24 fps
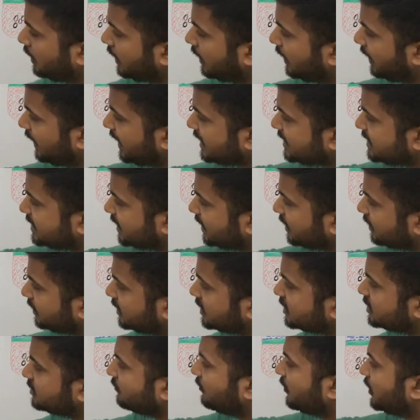less than
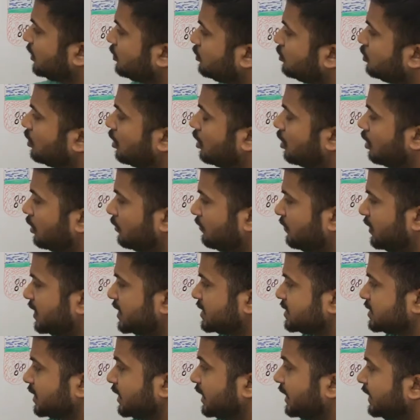this value, or we
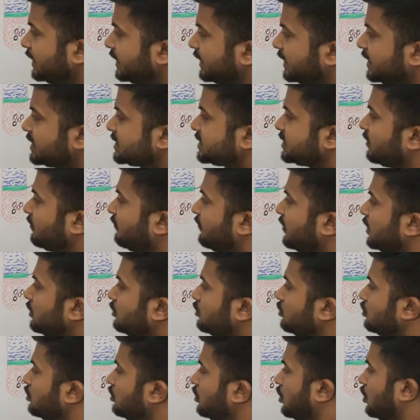can say increase the
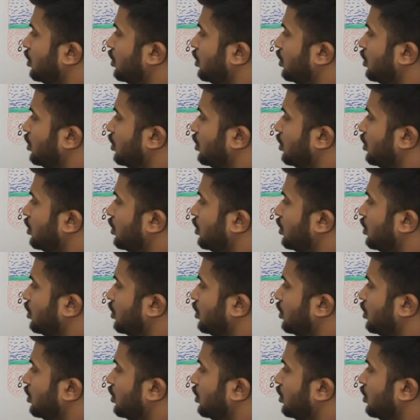value